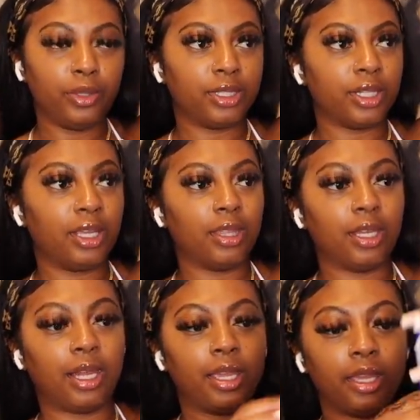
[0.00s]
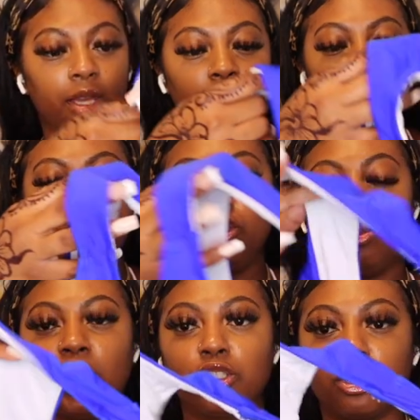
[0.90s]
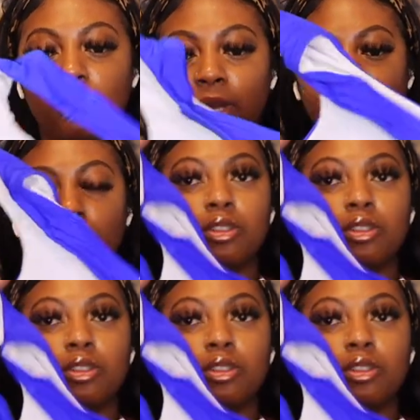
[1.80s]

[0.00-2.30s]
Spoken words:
Is nothing like too major on the black.